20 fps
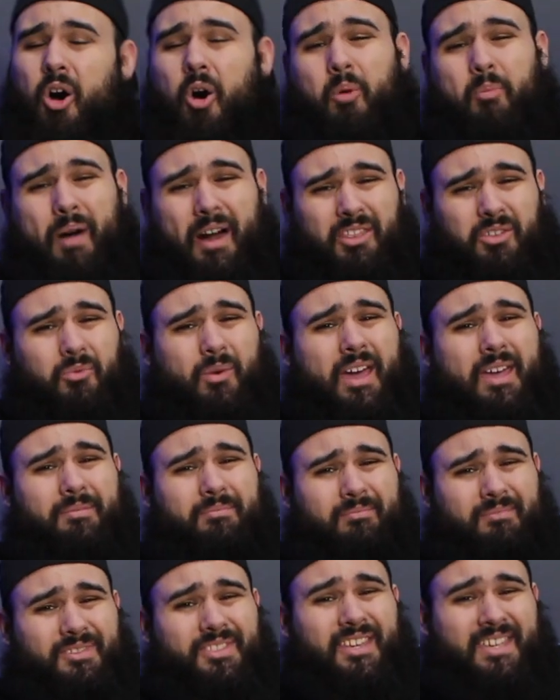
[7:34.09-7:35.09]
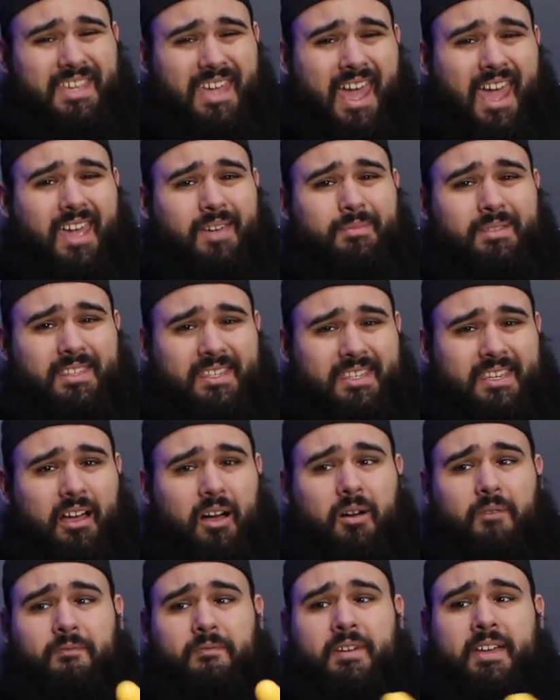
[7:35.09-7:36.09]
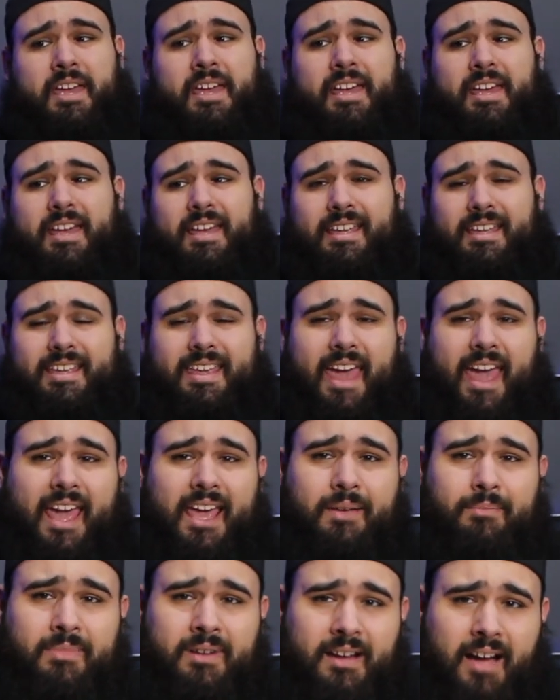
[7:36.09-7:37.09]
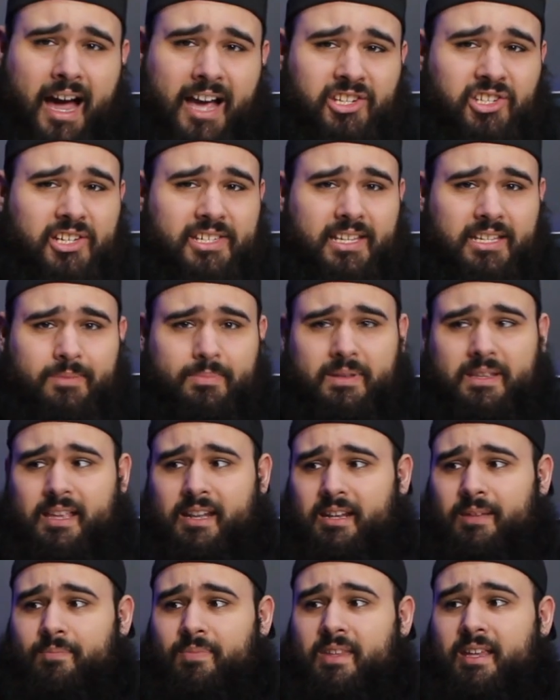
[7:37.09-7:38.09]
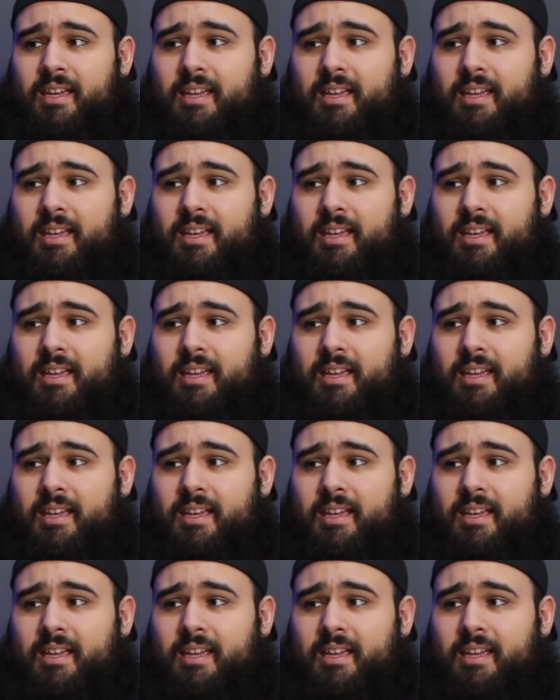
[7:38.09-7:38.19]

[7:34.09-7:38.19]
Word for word: Oh, by the way, the game itself, game, I should have said this at the beginning.